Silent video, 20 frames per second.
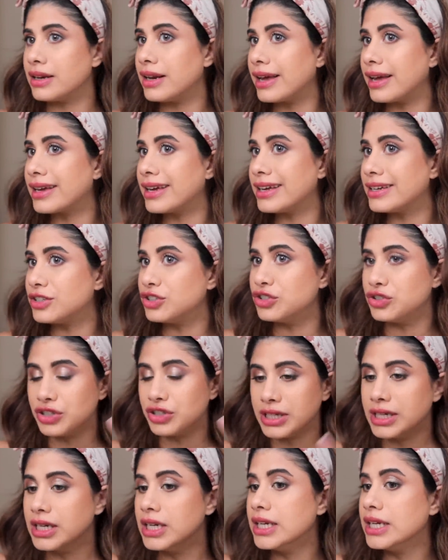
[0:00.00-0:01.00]
Like, it
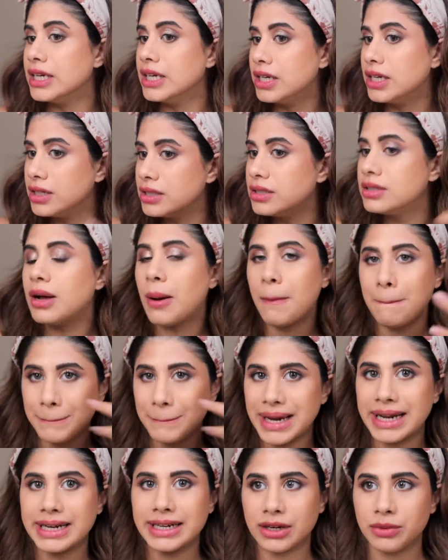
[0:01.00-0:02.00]
really
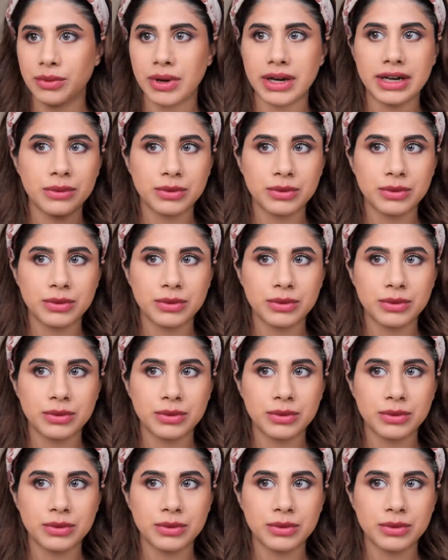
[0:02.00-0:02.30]
blended well.